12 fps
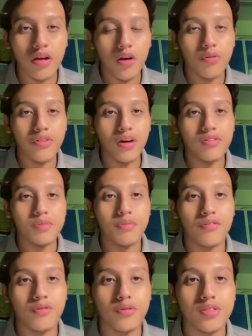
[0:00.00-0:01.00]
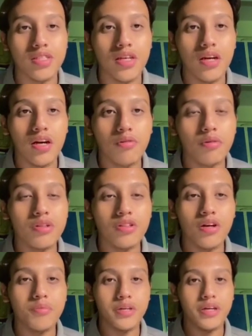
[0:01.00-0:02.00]
Without smartphones, we will
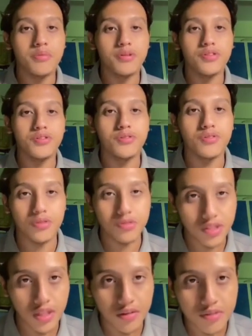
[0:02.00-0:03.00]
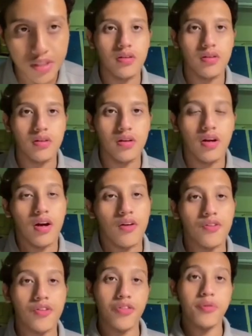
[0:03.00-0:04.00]
not be able to do those stuffs.
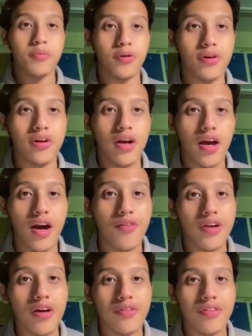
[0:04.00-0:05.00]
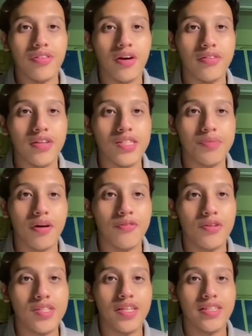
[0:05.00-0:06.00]
Furthermore, have you ever thought that
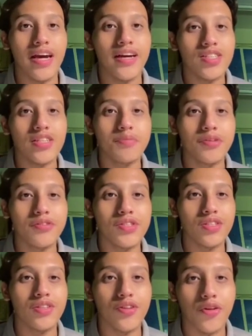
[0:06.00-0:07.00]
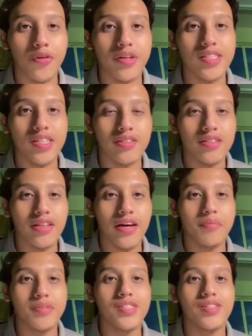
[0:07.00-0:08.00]
smartphones can actually be used to integrate satellite
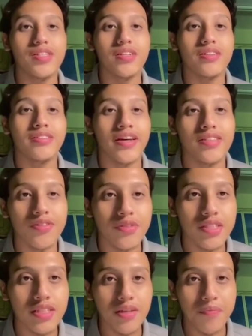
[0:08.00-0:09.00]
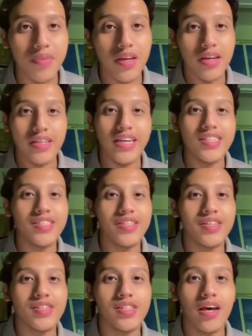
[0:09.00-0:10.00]
messaging connectivity? Yes, it
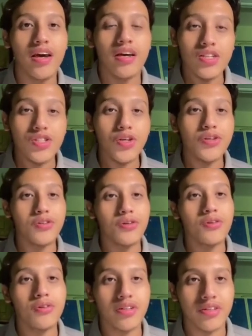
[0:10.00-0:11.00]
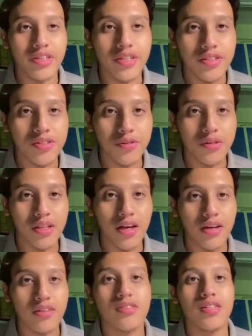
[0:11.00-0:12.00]
is. So you no longer needed to rely
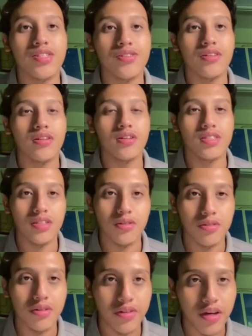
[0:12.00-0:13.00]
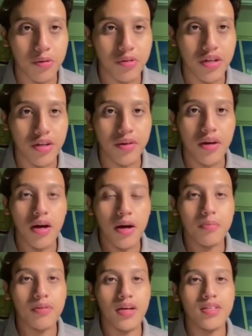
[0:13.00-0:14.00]
on cellular network.
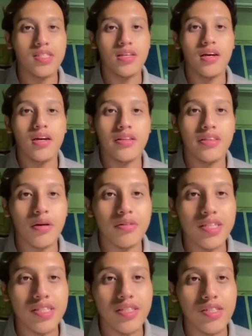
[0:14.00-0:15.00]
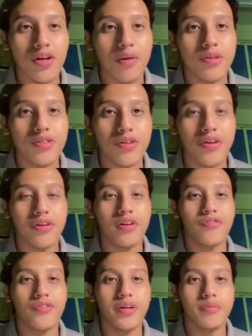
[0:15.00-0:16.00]
Plus, nowadays it is common to hear a
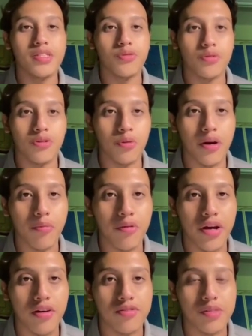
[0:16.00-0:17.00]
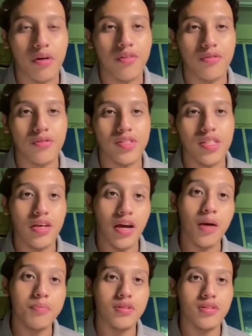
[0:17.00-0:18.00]
famous worldwide brand of smartphones, Apple.